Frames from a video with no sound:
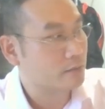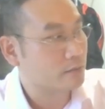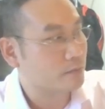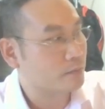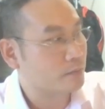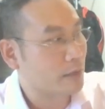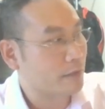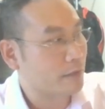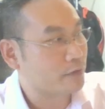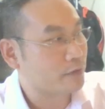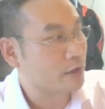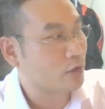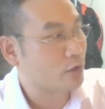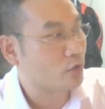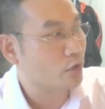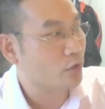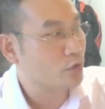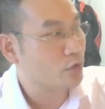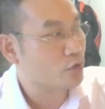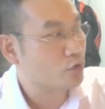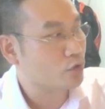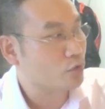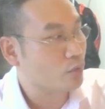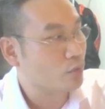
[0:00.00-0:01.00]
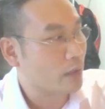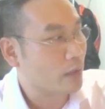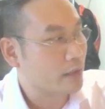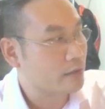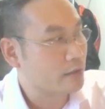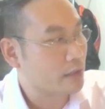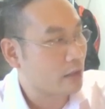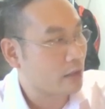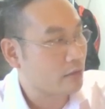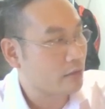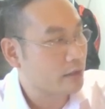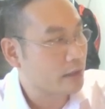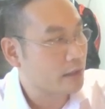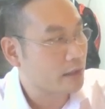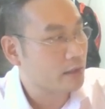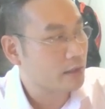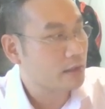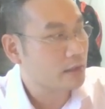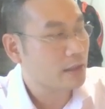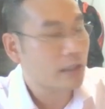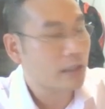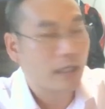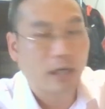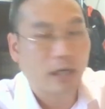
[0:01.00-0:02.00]
after going through one round here,
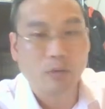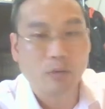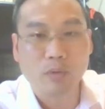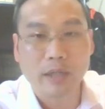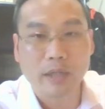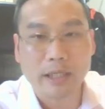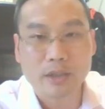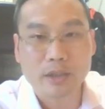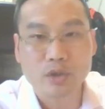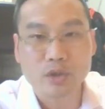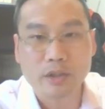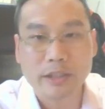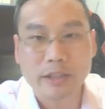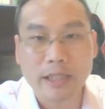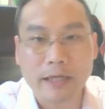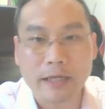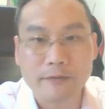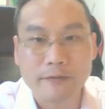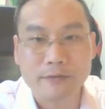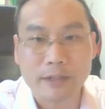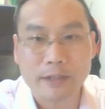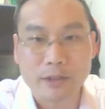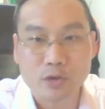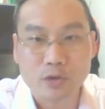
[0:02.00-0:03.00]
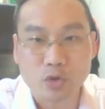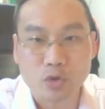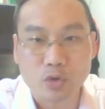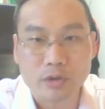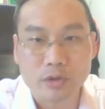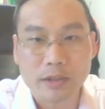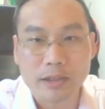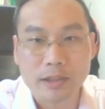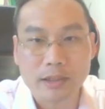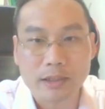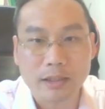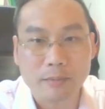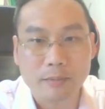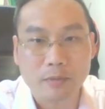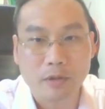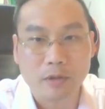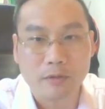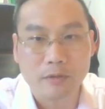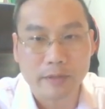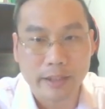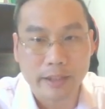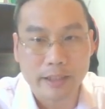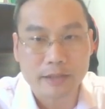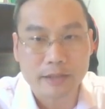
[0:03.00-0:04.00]
I will actually have the total number
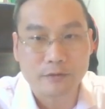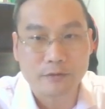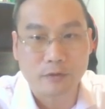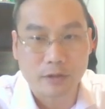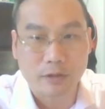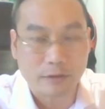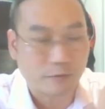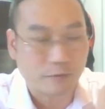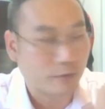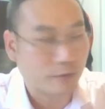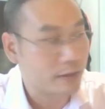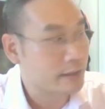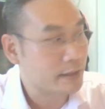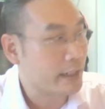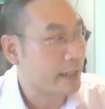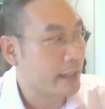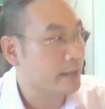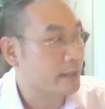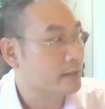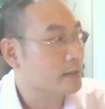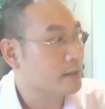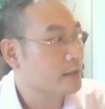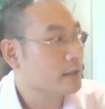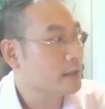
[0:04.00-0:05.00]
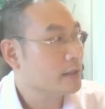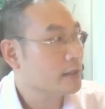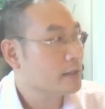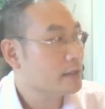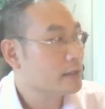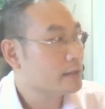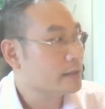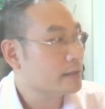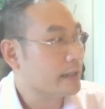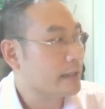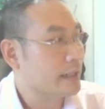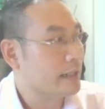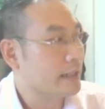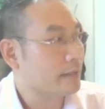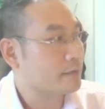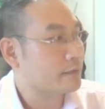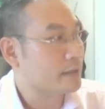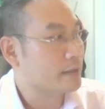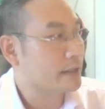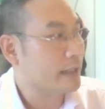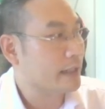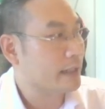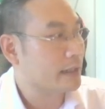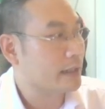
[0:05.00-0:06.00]
of eggs for the first hen. Then
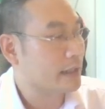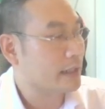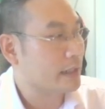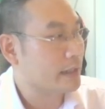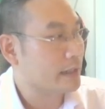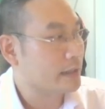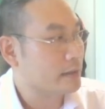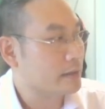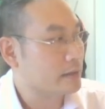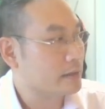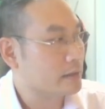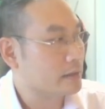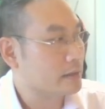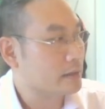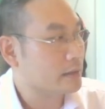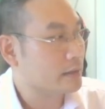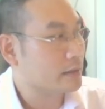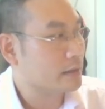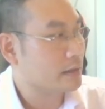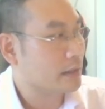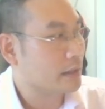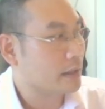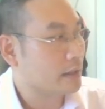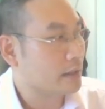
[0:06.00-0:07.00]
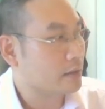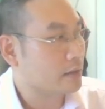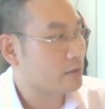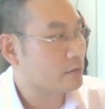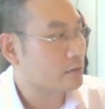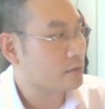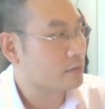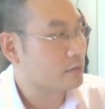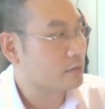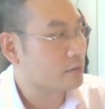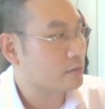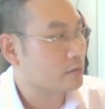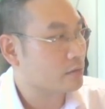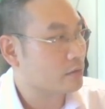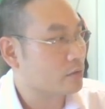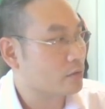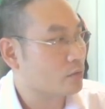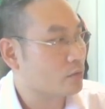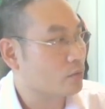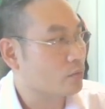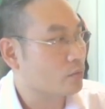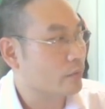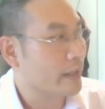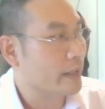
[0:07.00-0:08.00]
after that, I
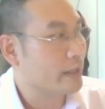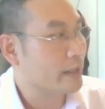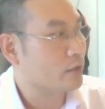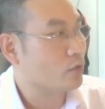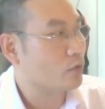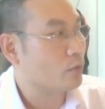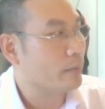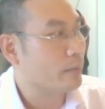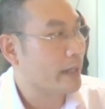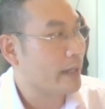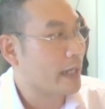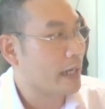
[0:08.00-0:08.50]
go back